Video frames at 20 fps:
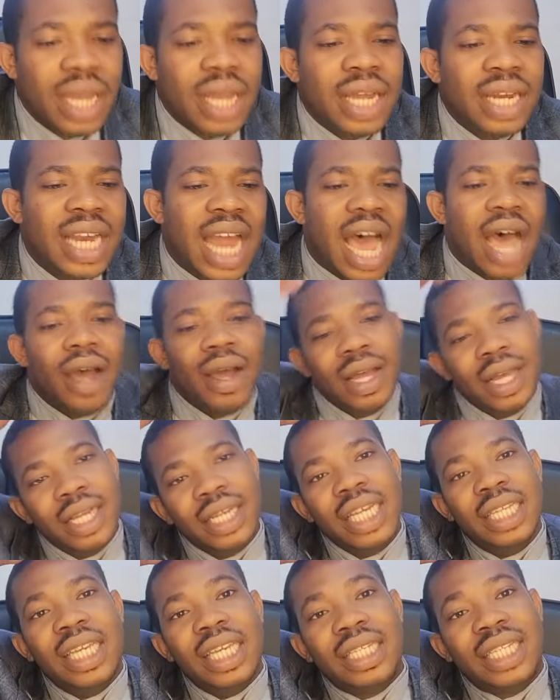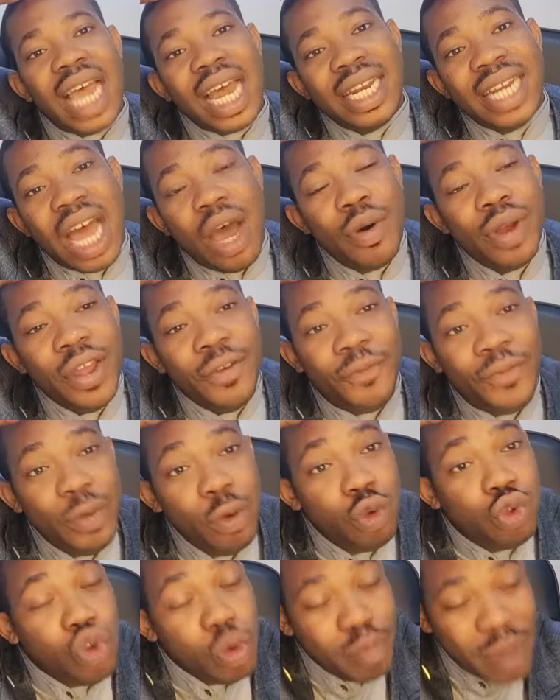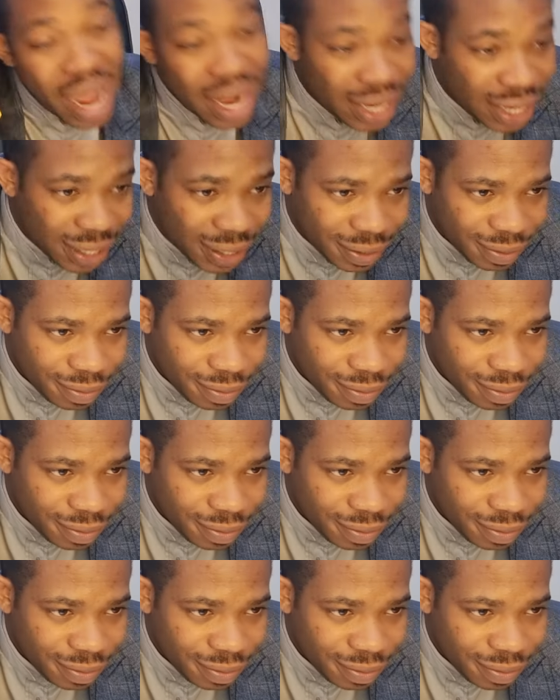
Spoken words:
Now, the sister now refused to marry.